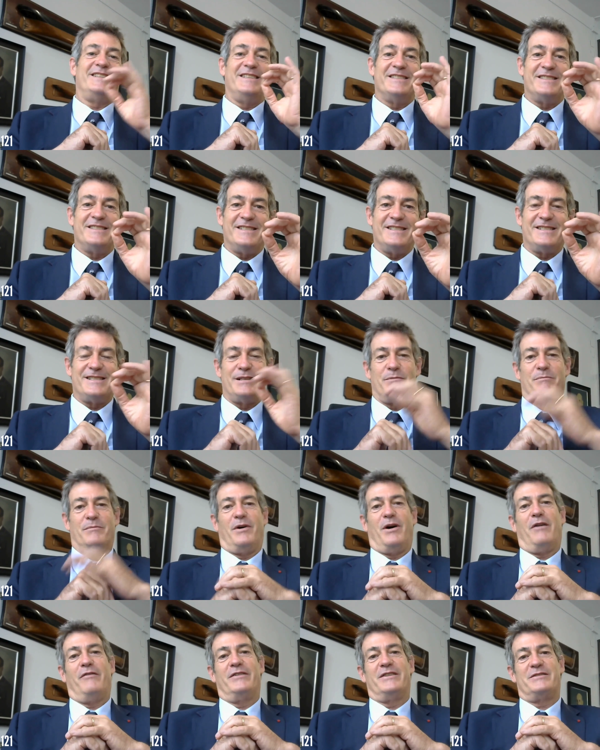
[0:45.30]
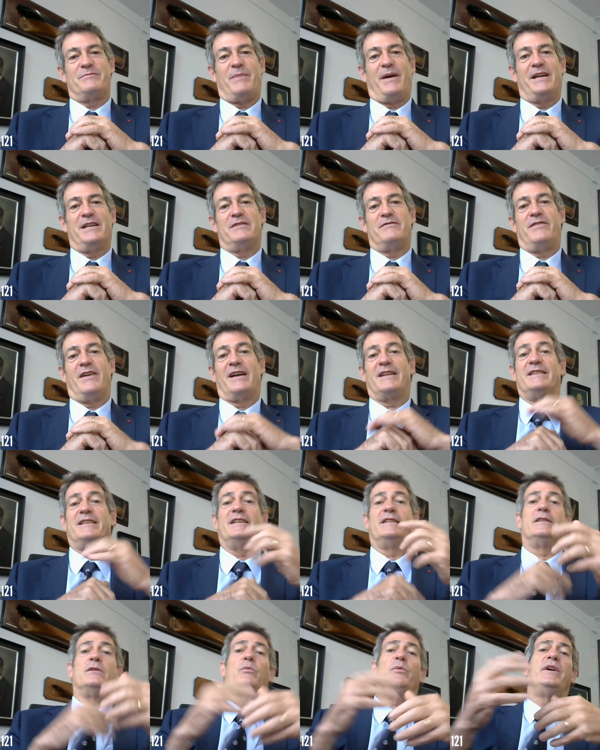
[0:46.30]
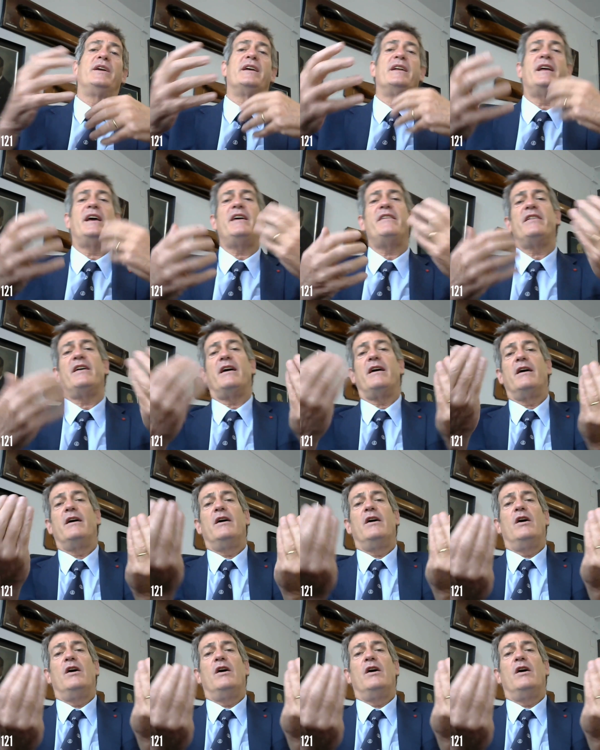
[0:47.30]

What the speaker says: system of a Spanish flag, that we can either